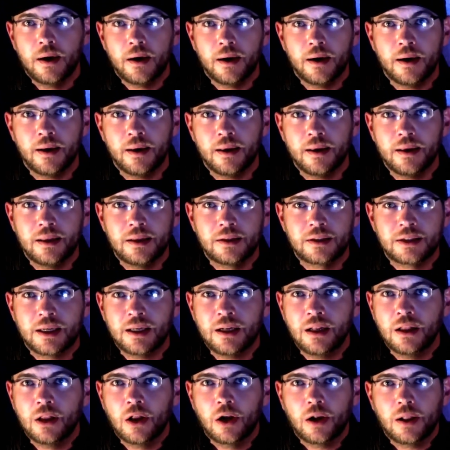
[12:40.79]
it's
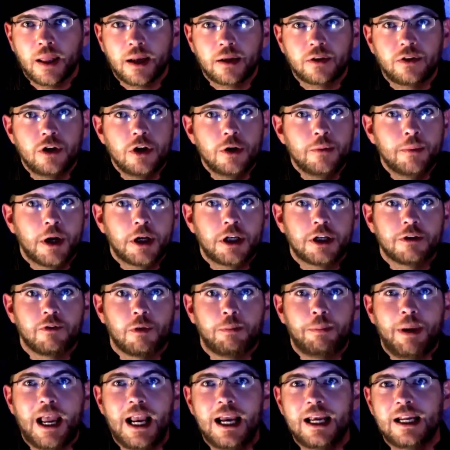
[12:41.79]
going to look like too much of a
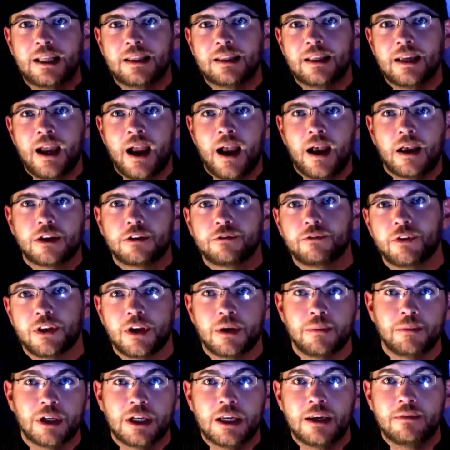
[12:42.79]
pain in the ass for
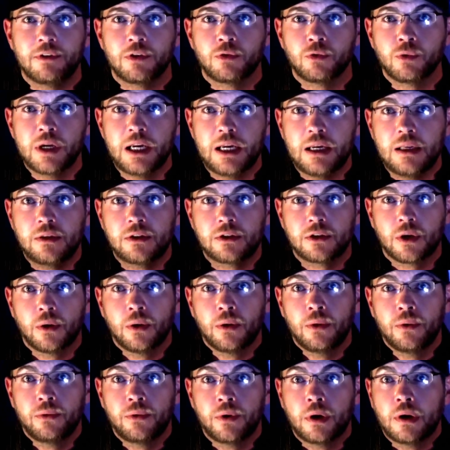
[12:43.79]
them to even read,
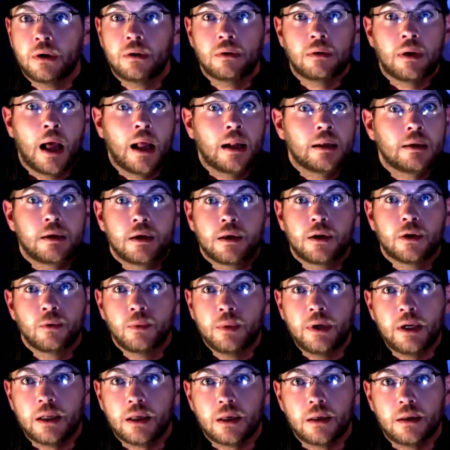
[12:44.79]
so they're not going to
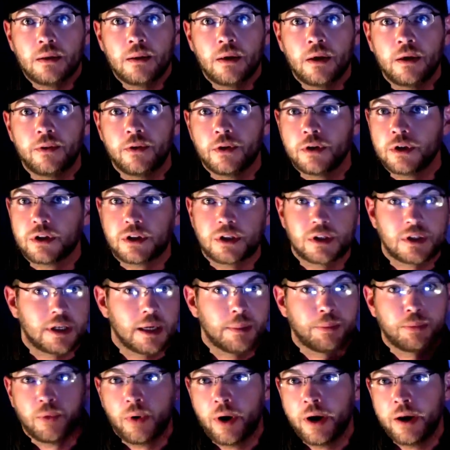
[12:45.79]
read it. They'll just
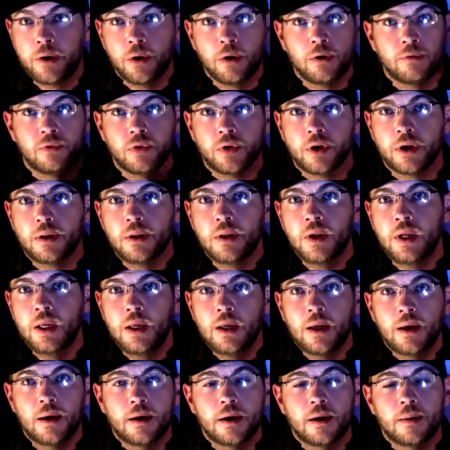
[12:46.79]
skip right over it.
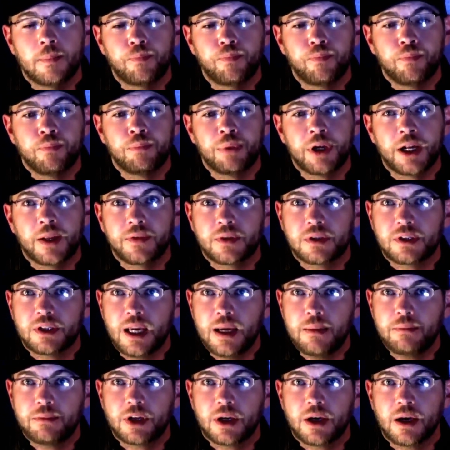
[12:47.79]
But at the
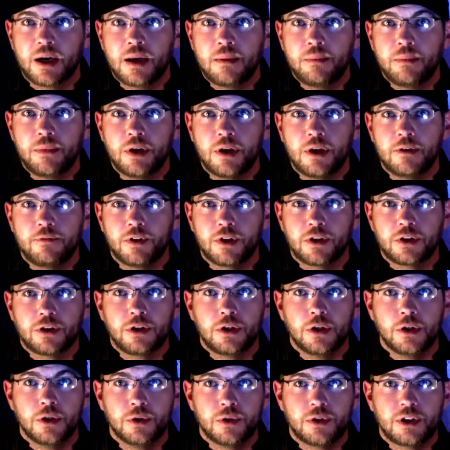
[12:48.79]
same time, if it's
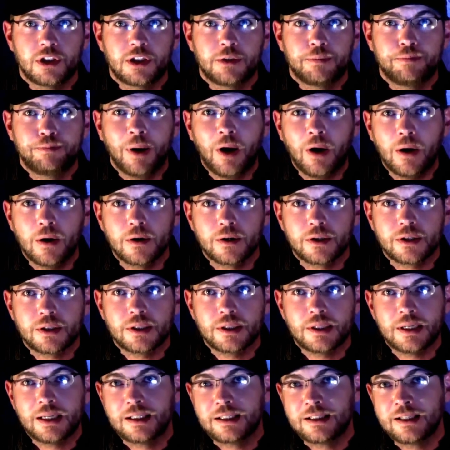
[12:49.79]
too
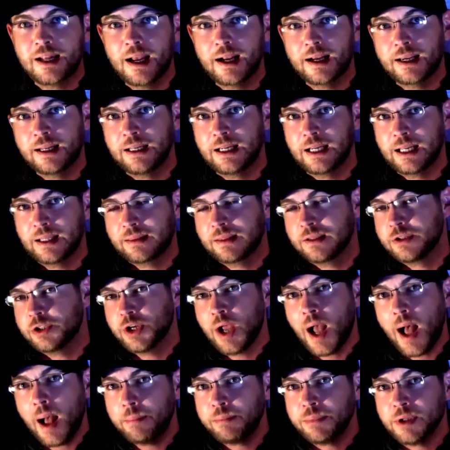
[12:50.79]
sparse, it's not going to get the
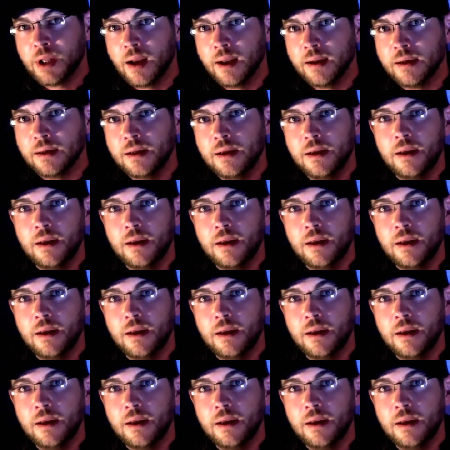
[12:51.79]
job done.